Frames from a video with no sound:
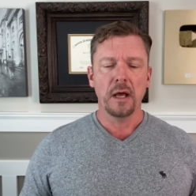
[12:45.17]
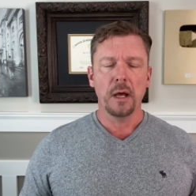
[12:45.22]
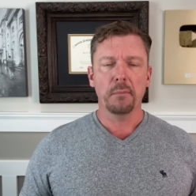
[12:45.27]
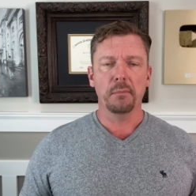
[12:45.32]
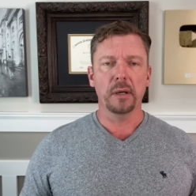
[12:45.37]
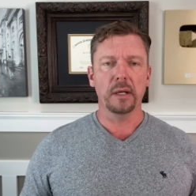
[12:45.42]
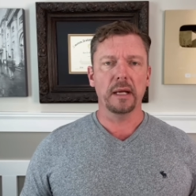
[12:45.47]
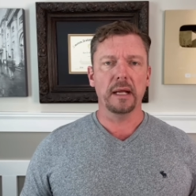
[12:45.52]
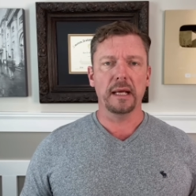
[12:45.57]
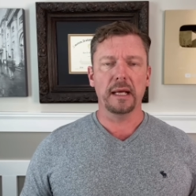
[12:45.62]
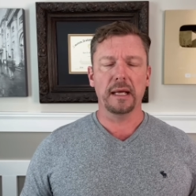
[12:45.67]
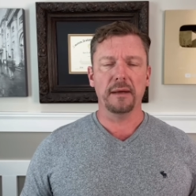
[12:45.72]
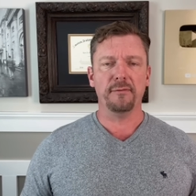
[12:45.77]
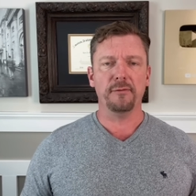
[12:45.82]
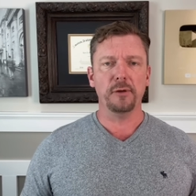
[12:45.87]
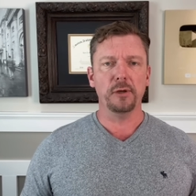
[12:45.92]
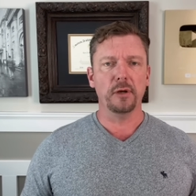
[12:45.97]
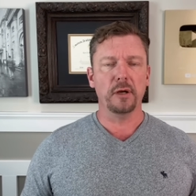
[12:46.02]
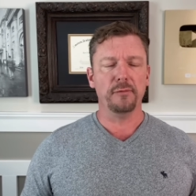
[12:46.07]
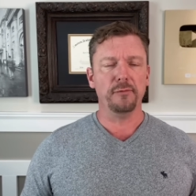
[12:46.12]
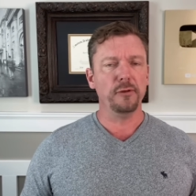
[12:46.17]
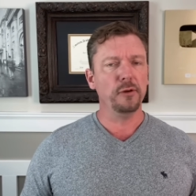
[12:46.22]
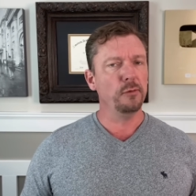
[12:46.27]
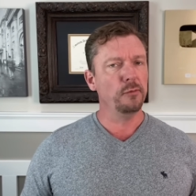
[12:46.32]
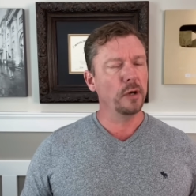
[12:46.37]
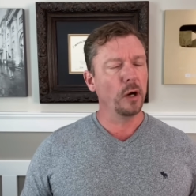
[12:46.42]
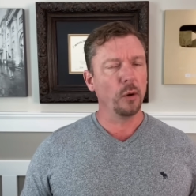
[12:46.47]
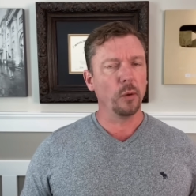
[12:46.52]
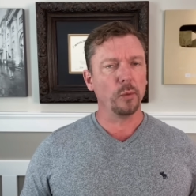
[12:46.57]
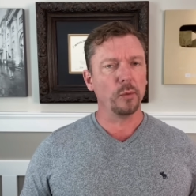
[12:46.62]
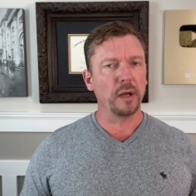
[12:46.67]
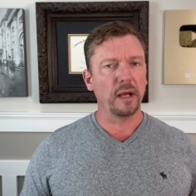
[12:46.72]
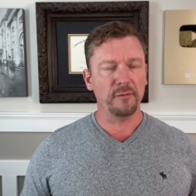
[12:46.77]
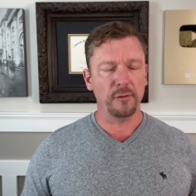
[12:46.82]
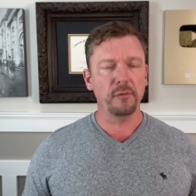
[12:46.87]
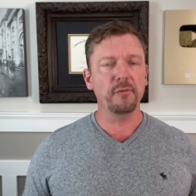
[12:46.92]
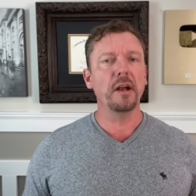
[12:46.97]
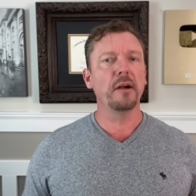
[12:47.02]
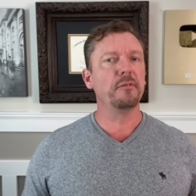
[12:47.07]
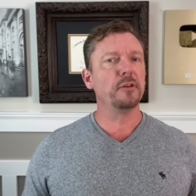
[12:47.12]
but if you, if you don't, if you've
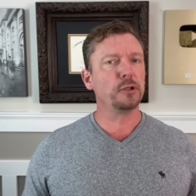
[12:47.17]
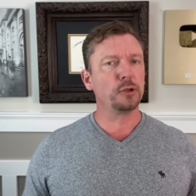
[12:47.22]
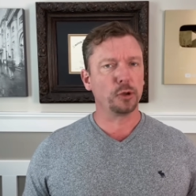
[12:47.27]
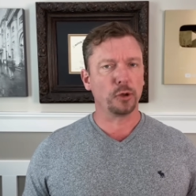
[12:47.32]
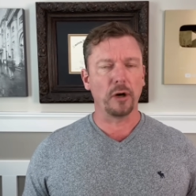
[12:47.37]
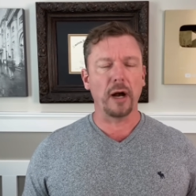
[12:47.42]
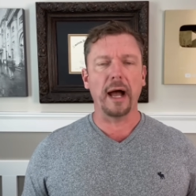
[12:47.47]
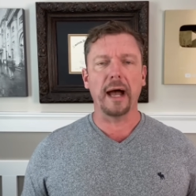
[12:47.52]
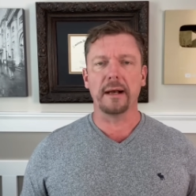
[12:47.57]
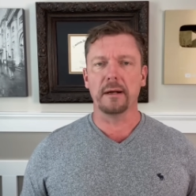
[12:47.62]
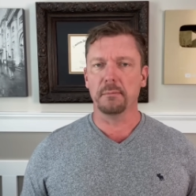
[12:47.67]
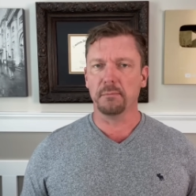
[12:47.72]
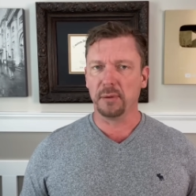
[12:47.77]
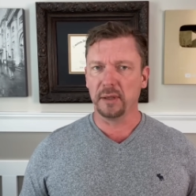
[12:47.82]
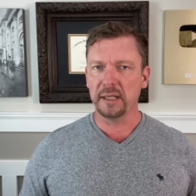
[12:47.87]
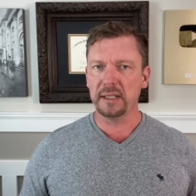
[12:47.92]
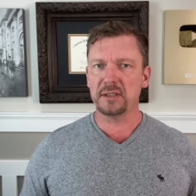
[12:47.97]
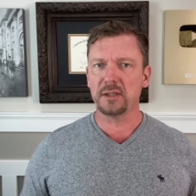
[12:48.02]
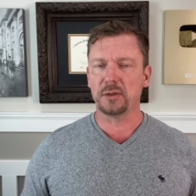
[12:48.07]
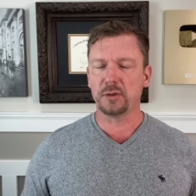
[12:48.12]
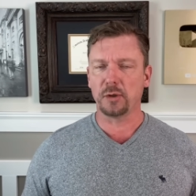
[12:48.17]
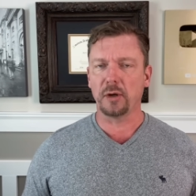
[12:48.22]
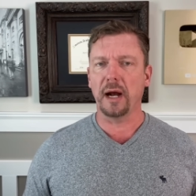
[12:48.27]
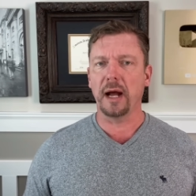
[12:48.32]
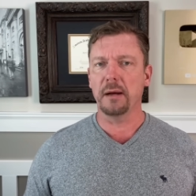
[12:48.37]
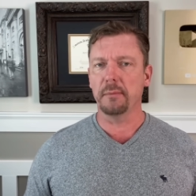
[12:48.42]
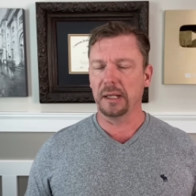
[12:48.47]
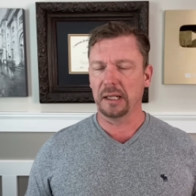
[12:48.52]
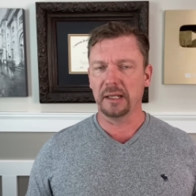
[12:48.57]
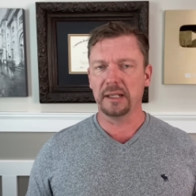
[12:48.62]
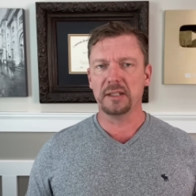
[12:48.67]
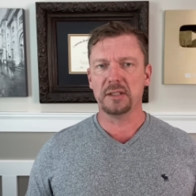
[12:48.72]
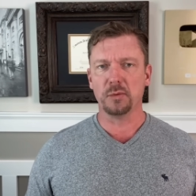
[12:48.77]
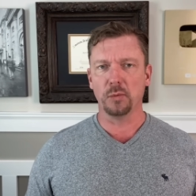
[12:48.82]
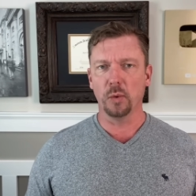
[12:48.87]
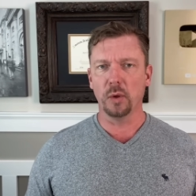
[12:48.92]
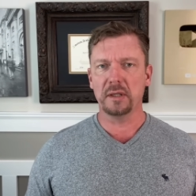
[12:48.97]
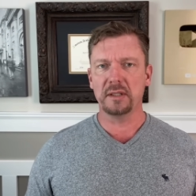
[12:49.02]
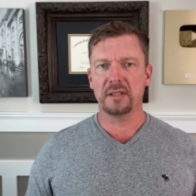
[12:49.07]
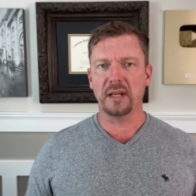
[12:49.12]
never tried them, please try them at least
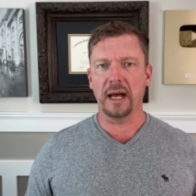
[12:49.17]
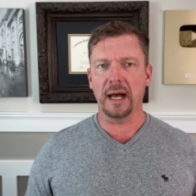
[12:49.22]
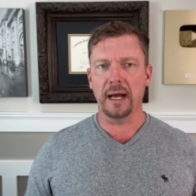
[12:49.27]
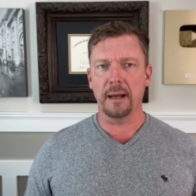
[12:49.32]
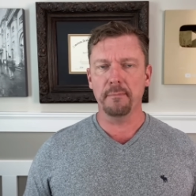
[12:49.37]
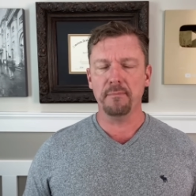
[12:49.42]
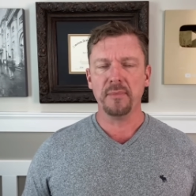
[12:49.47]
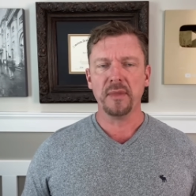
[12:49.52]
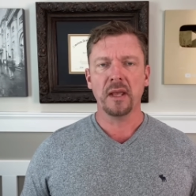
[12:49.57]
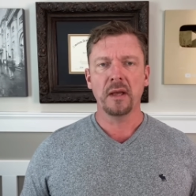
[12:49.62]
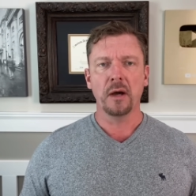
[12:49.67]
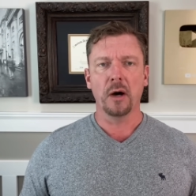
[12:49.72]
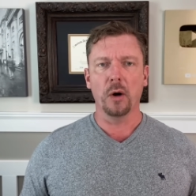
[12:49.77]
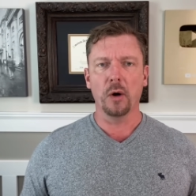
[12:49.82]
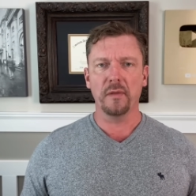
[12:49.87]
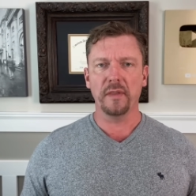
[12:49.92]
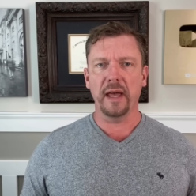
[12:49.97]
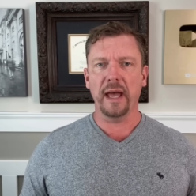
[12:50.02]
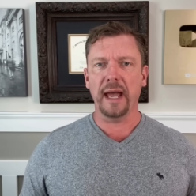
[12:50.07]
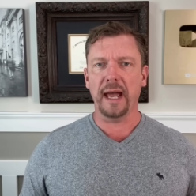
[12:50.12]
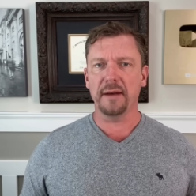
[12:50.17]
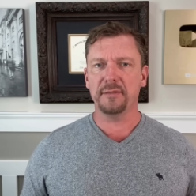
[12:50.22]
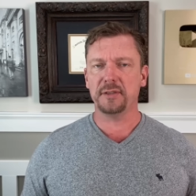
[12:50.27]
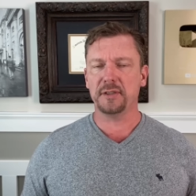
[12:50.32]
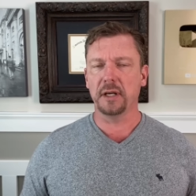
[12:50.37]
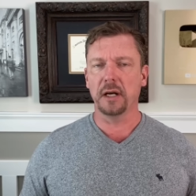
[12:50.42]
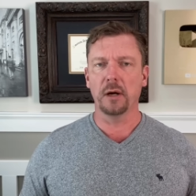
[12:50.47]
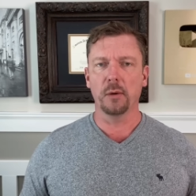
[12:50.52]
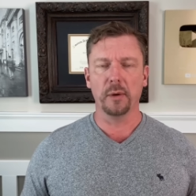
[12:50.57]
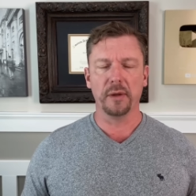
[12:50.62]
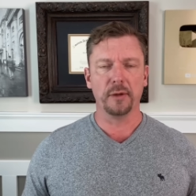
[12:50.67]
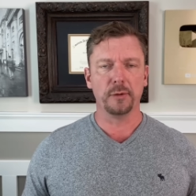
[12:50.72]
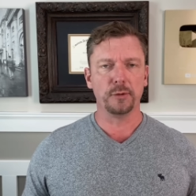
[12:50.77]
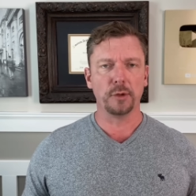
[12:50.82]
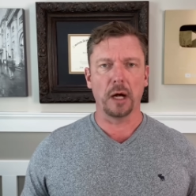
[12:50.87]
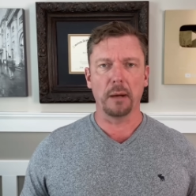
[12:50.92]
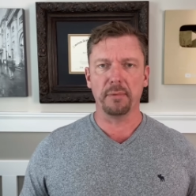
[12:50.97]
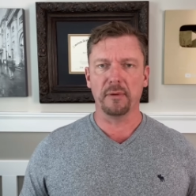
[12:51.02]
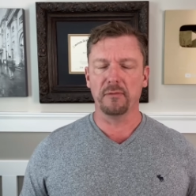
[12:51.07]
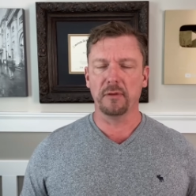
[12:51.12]
one time on the half shell with a
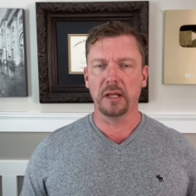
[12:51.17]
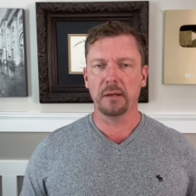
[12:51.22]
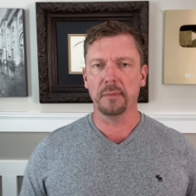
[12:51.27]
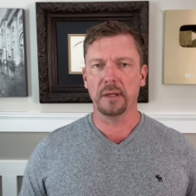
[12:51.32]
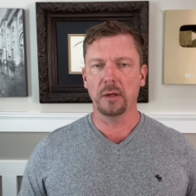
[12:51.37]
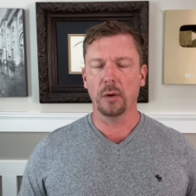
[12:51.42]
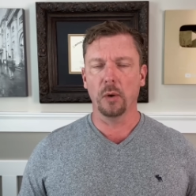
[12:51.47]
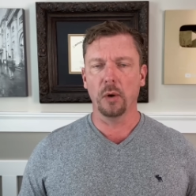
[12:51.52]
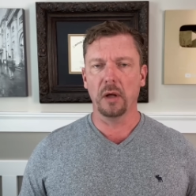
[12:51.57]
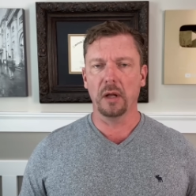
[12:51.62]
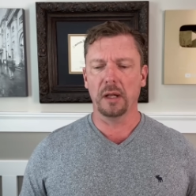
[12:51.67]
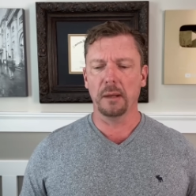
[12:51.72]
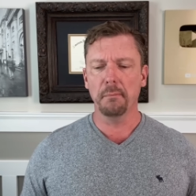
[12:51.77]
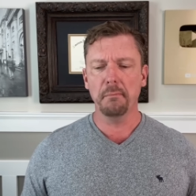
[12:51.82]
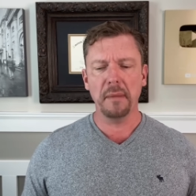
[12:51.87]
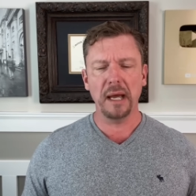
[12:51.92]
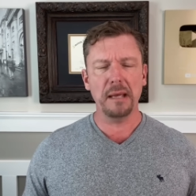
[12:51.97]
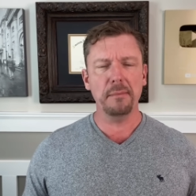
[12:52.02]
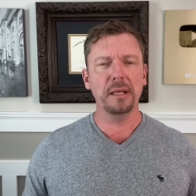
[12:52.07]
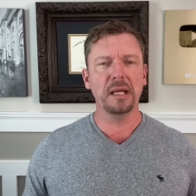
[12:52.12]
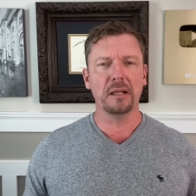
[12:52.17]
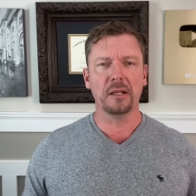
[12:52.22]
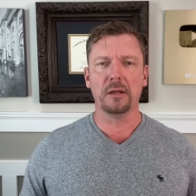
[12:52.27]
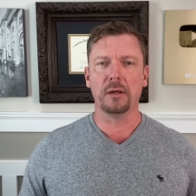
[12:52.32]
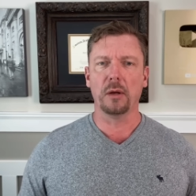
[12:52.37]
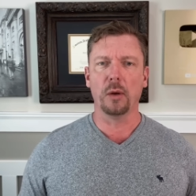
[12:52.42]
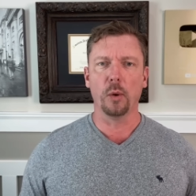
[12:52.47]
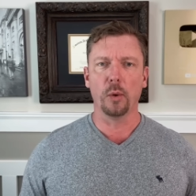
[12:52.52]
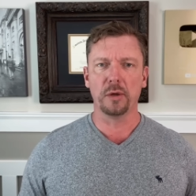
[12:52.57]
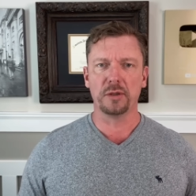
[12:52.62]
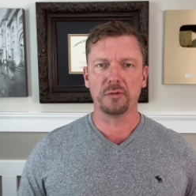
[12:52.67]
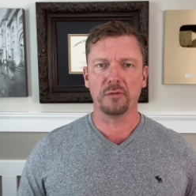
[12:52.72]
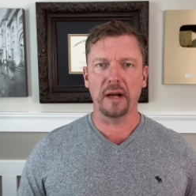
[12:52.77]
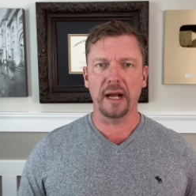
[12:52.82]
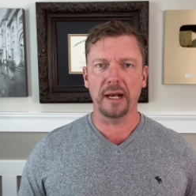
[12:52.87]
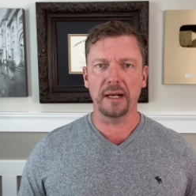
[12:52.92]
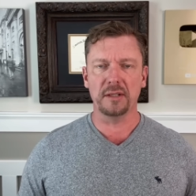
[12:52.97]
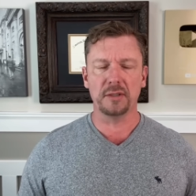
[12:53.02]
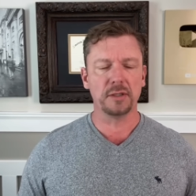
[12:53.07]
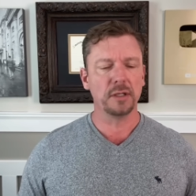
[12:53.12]
drop of lemon oil and maybe a little
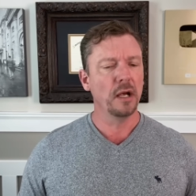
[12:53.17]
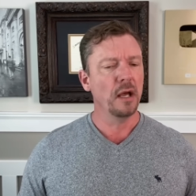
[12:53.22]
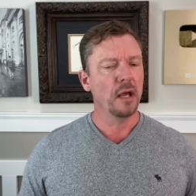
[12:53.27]
horseradish.